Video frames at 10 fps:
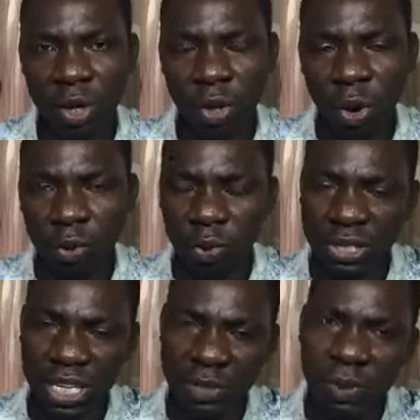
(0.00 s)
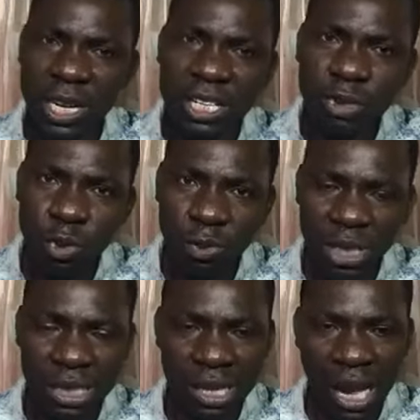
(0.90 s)
God was explaining to
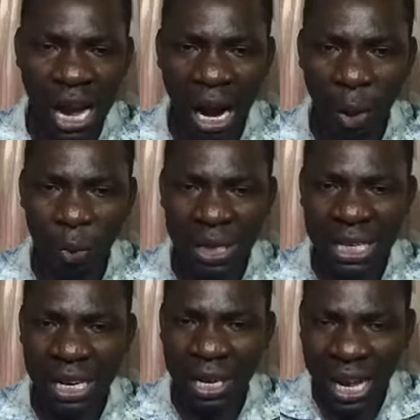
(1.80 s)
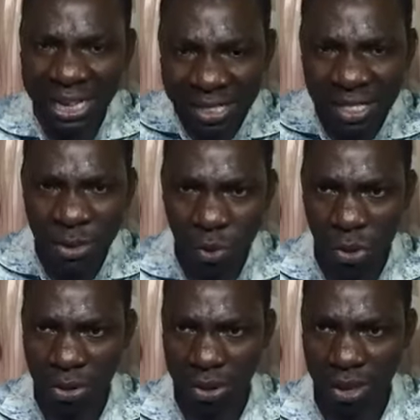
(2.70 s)
me how He lights the
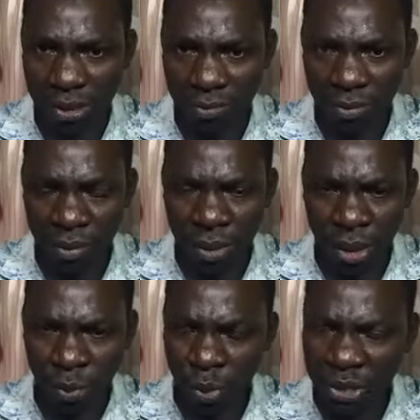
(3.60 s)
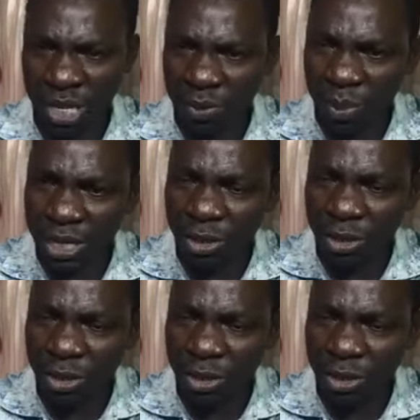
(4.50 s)
world. He was explaining the